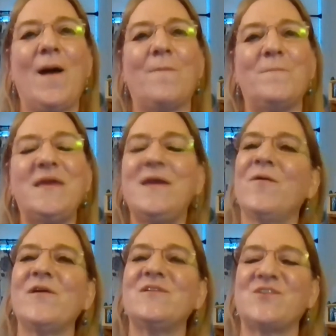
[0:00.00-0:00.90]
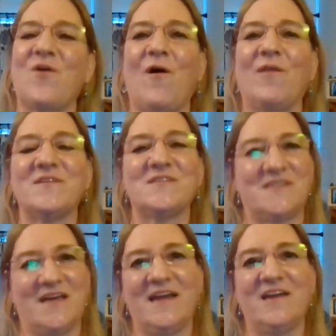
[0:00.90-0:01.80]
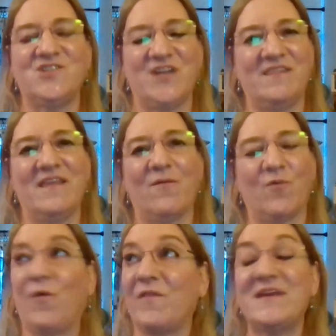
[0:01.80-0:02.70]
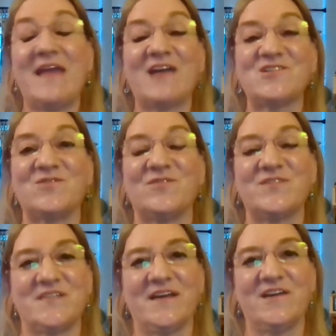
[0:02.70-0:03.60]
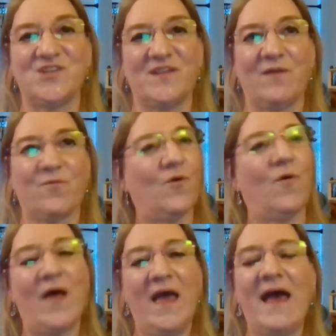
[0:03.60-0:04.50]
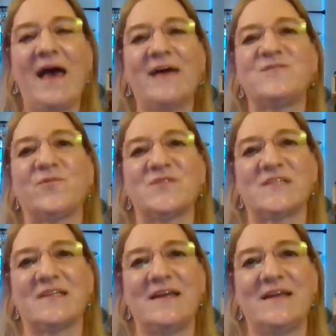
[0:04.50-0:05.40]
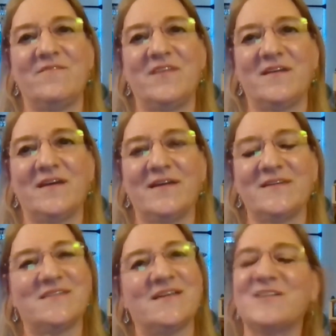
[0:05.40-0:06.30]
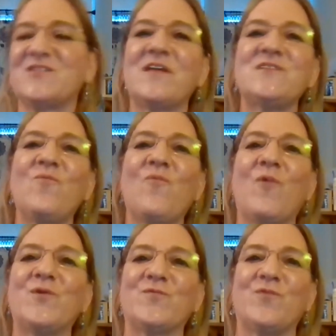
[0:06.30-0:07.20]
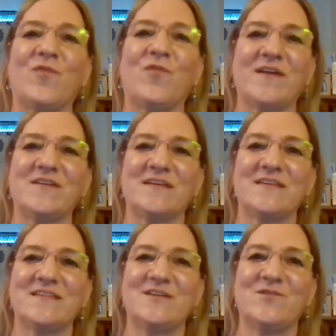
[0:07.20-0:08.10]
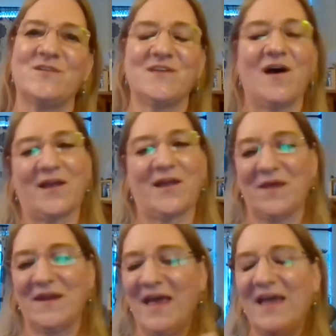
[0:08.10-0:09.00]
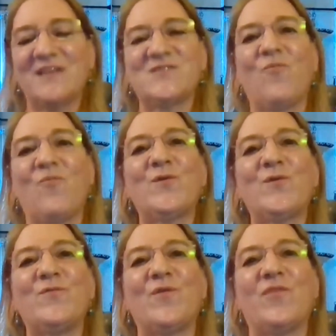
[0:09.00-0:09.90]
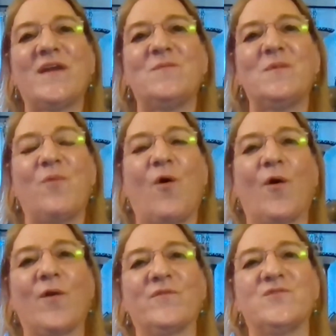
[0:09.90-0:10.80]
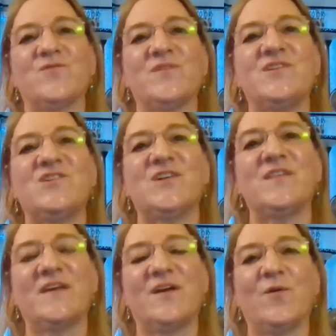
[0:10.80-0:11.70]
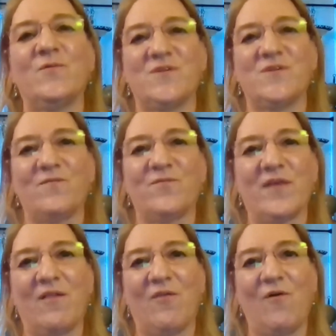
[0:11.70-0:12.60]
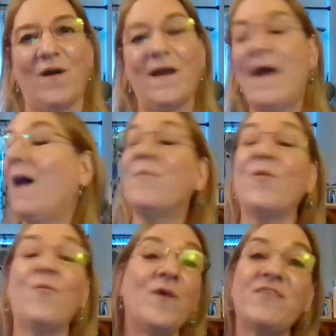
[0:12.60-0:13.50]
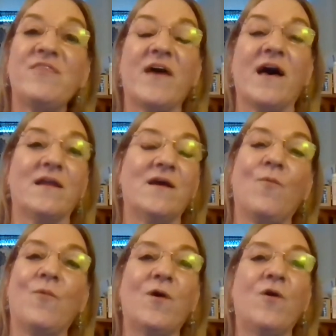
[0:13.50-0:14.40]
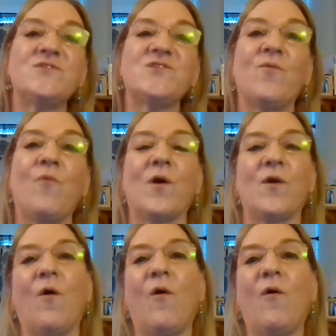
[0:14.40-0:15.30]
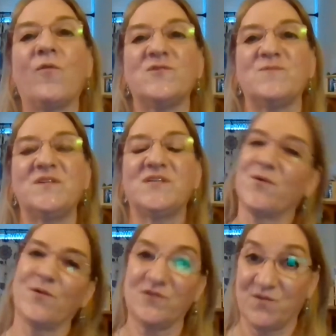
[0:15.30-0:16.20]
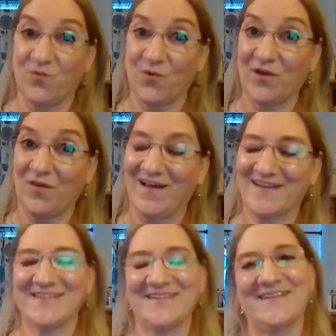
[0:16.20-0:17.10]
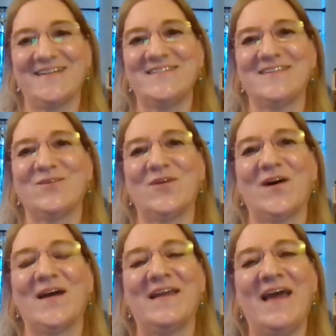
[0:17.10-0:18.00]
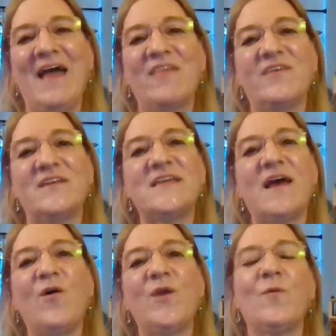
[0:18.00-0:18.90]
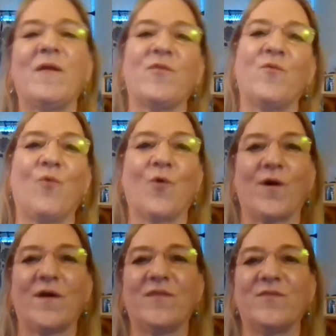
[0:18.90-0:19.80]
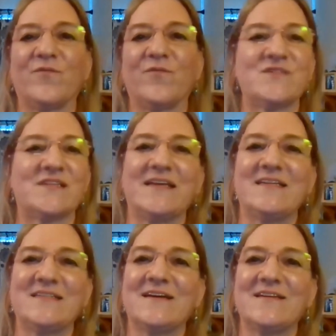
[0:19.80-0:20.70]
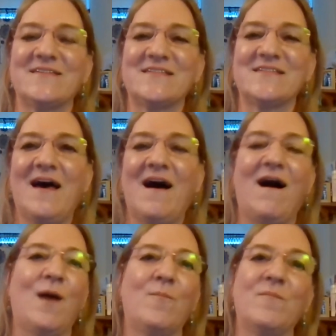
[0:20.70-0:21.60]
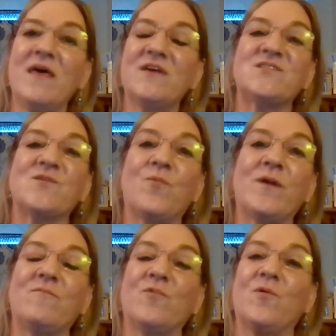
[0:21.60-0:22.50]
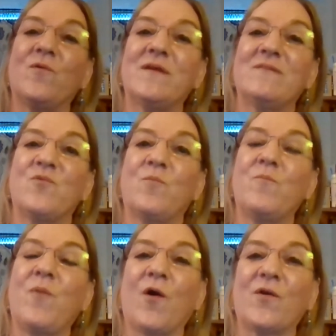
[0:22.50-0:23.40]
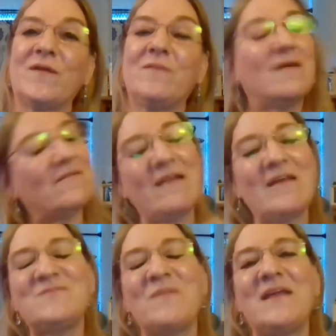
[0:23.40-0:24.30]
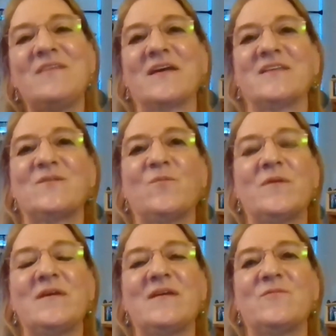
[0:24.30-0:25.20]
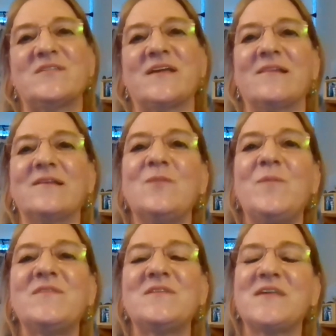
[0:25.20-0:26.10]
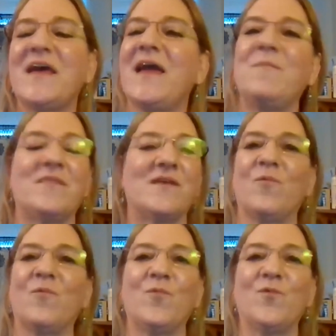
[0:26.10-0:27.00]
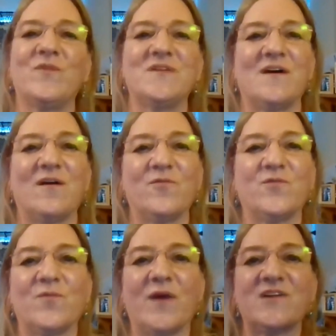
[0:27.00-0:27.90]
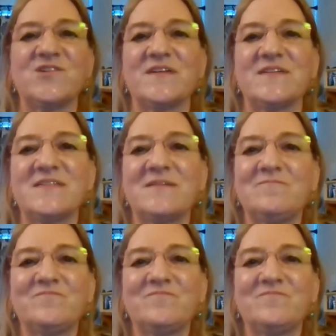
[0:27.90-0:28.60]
appearance on the stage in that role, in the national stage in that role as First Lady of the United States. So that's a wonderful thing to continue to document. It's a wonderful thing to be part of a tradition that goes on for that long. But with that, we also want all those materials that were collected in 1909 that tell you about the work that the First Lady does. So it will partly, as many things, it will stay a little bit the same, and then it will move into other directions.